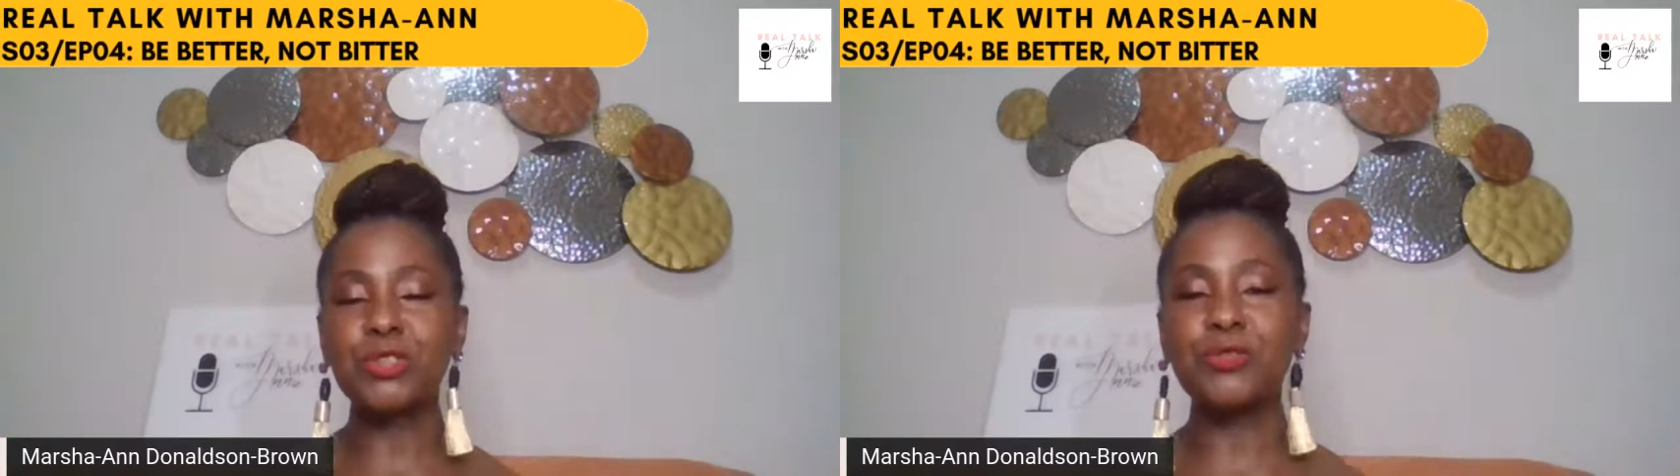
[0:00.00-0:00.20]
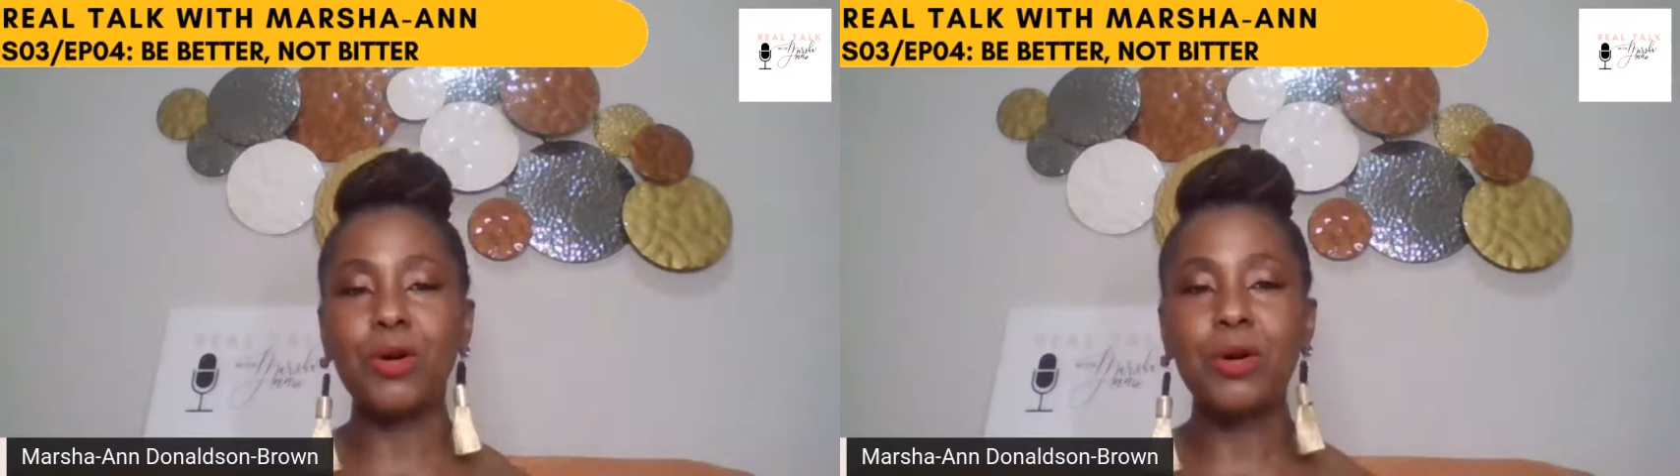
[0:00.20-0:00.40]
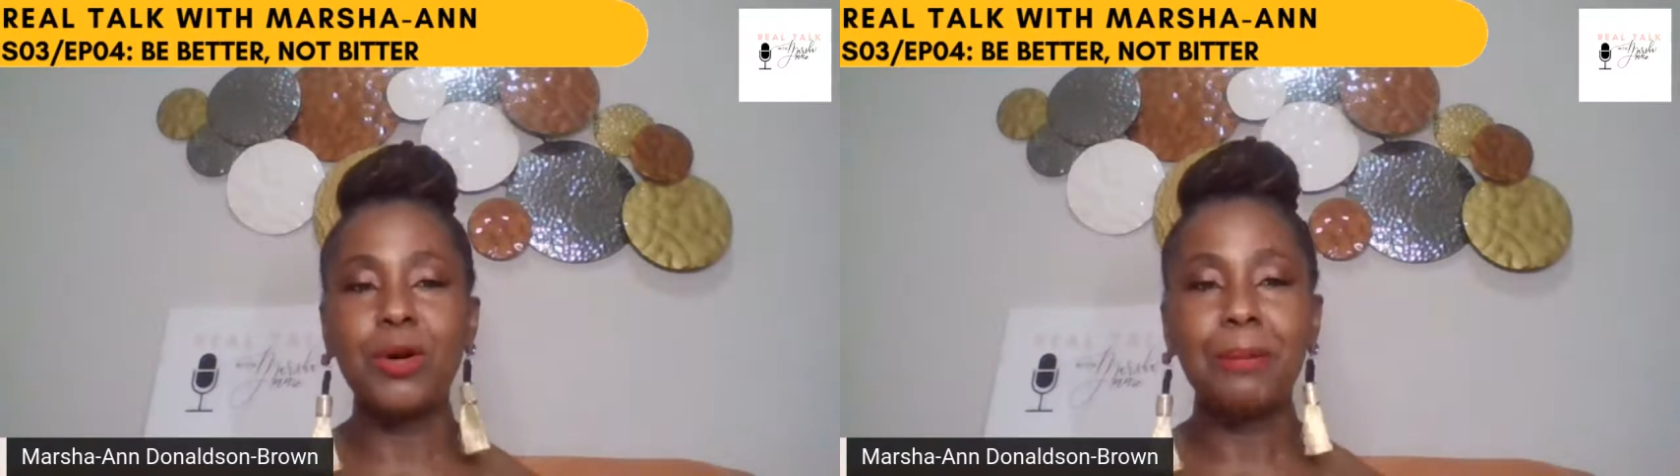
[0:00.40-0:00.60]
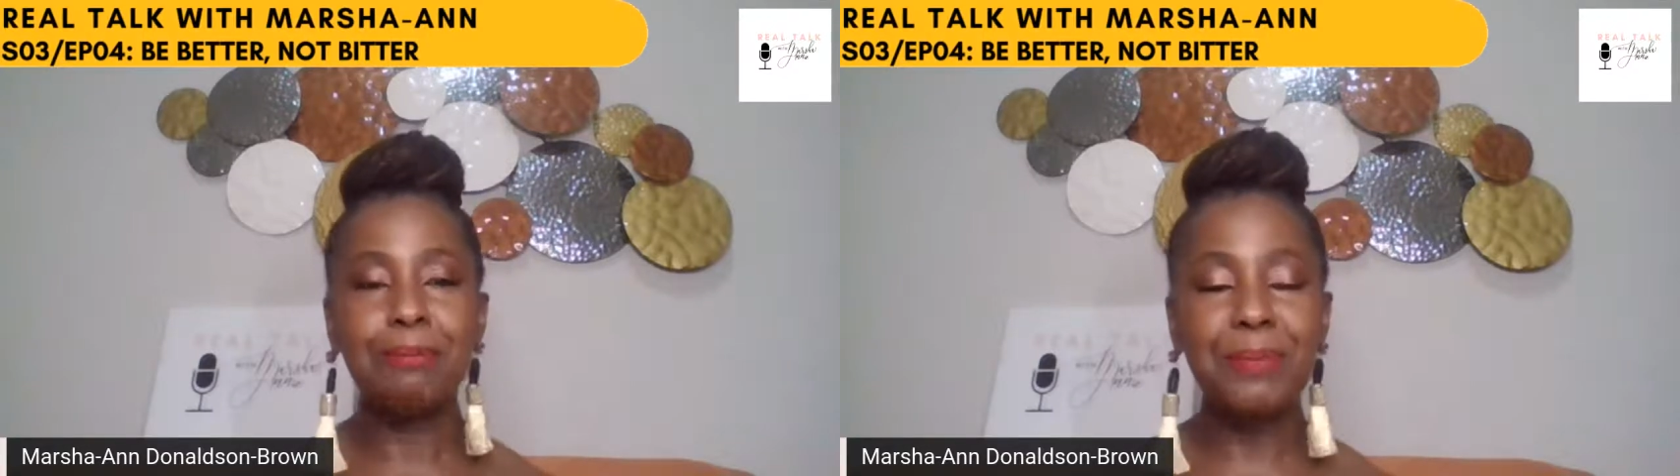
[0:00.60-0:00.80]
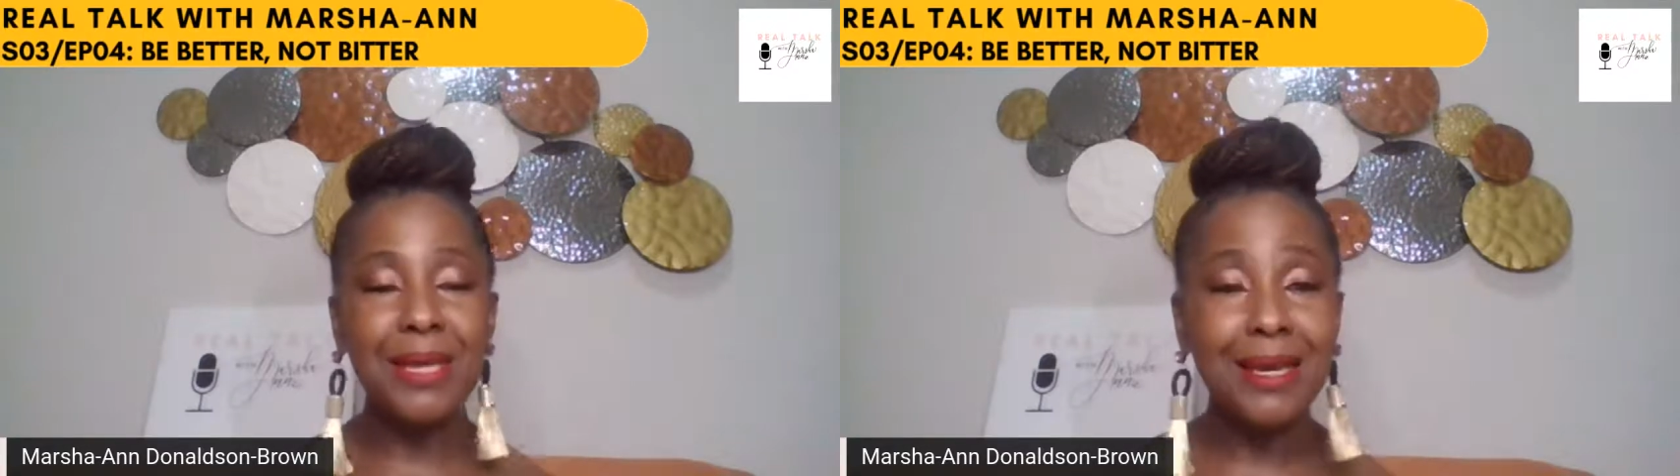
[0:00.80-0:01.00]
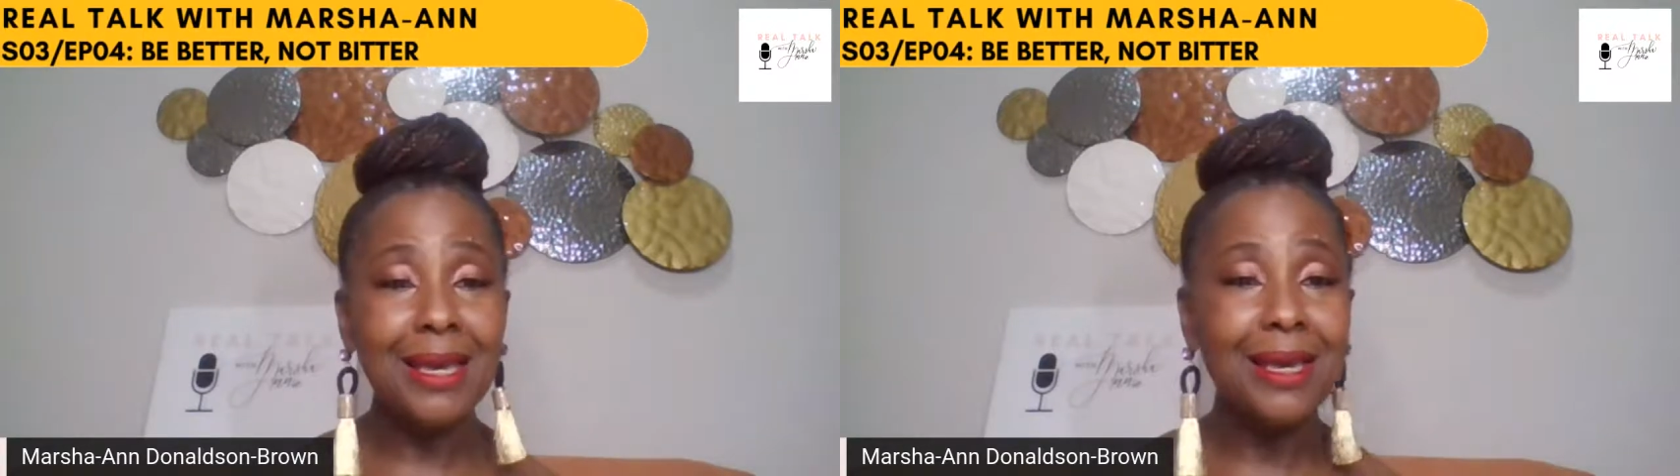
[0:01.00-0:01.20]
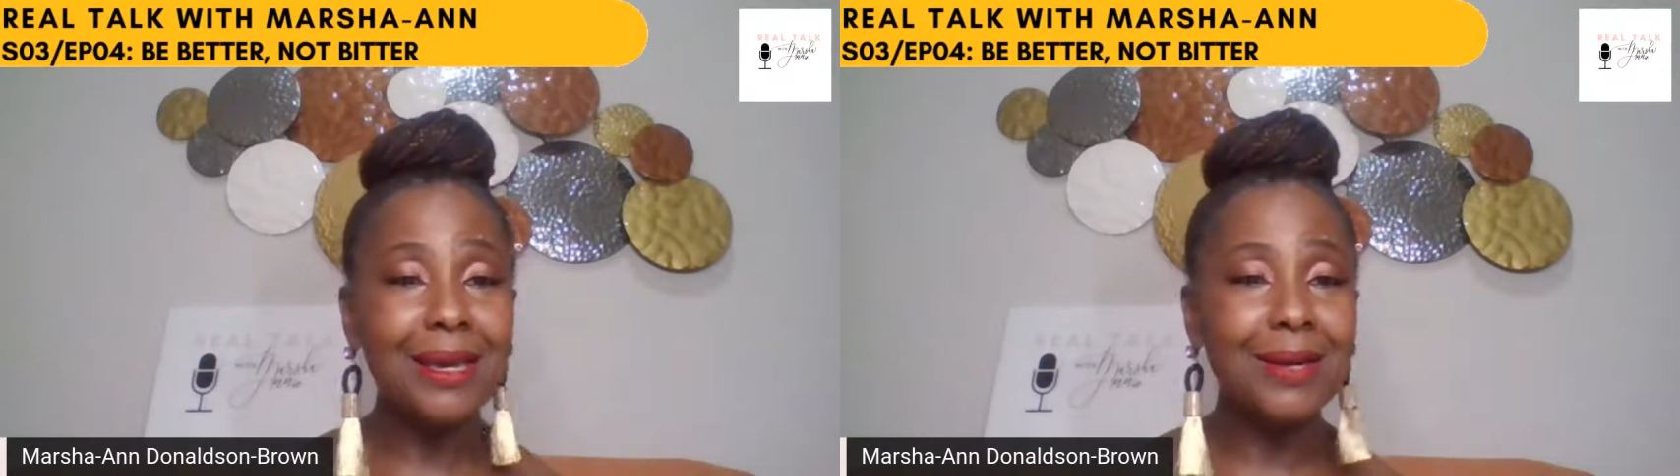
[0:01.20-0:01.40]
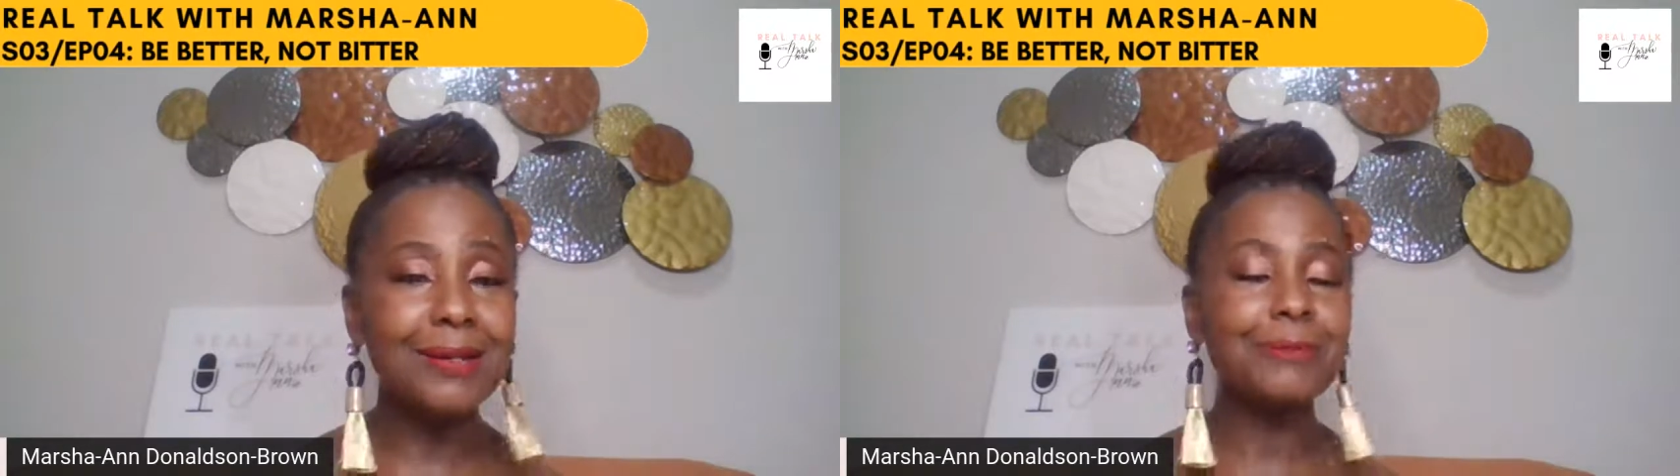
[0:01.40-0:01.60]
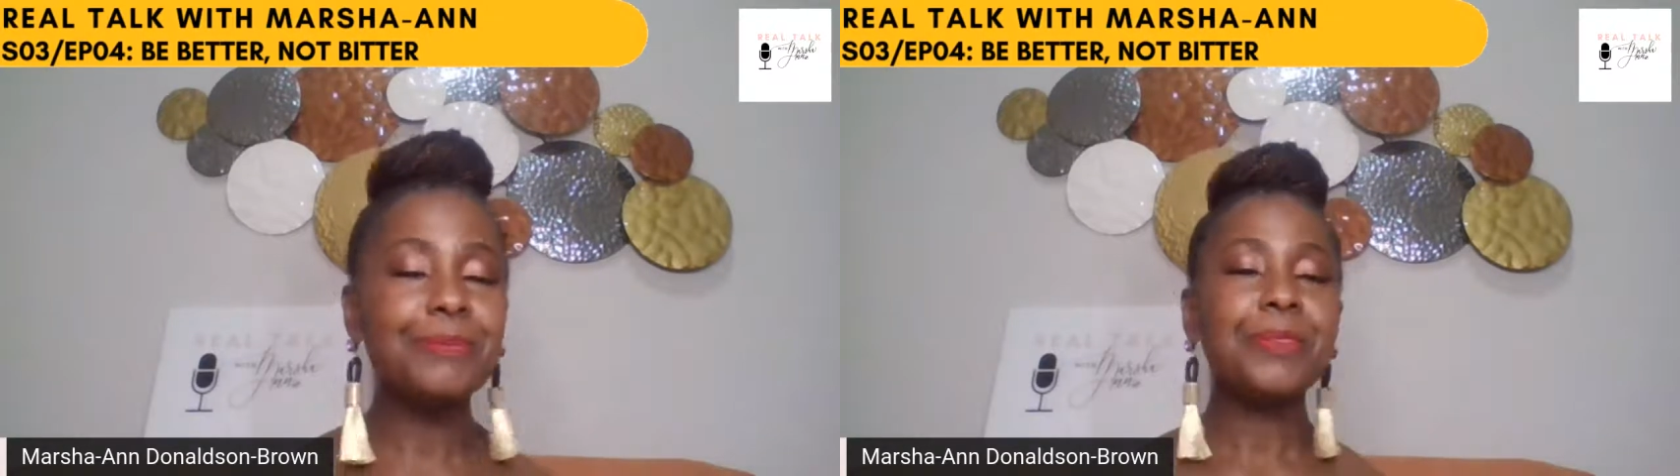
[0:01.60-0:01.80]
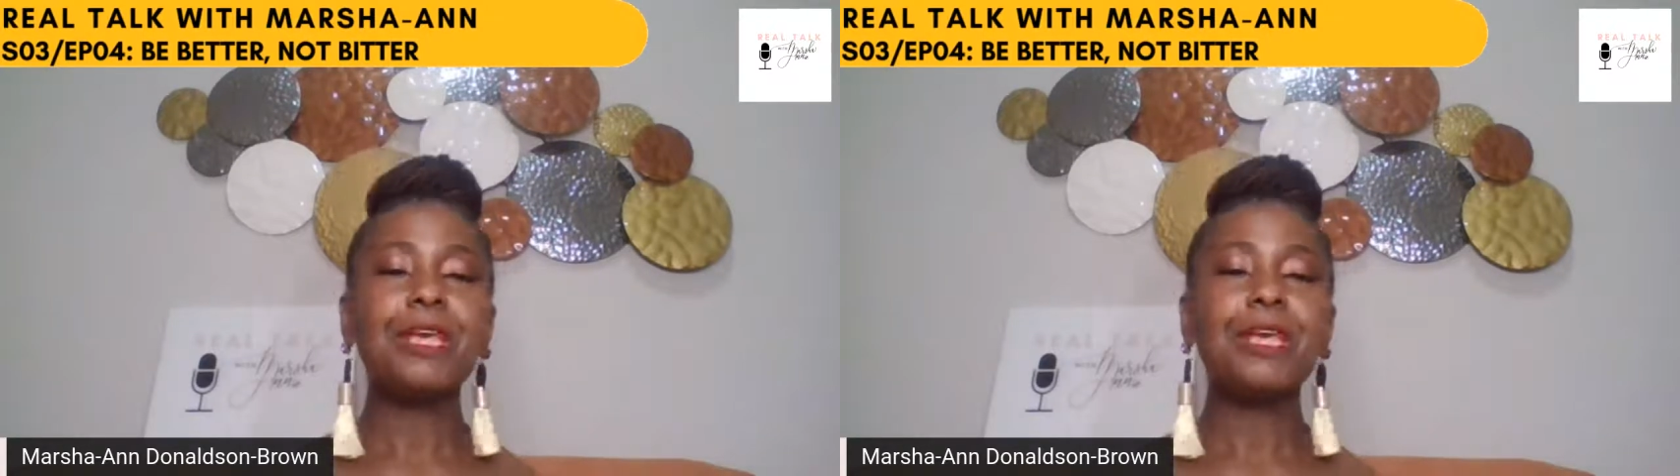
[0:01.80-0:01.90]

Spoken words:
for being here.